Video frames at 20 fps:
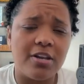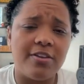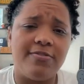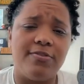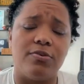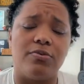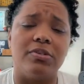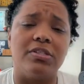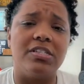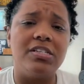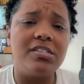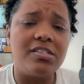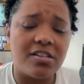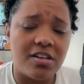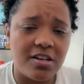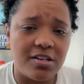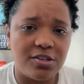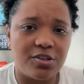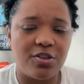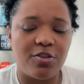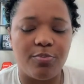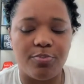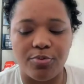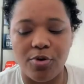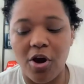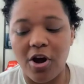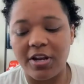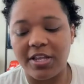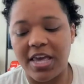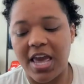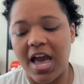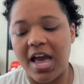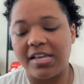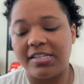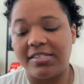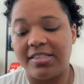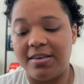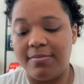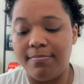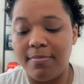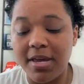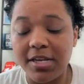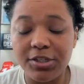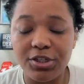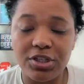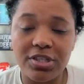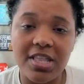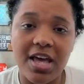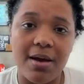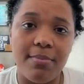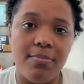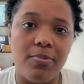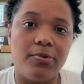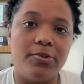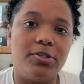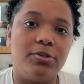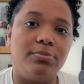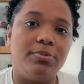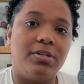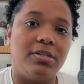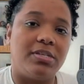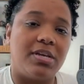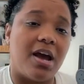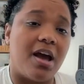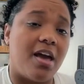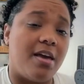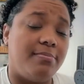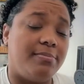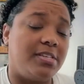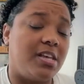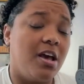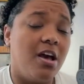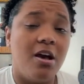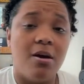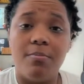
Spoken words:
And if you were listening to the broadcast, they mentioned that multiple times.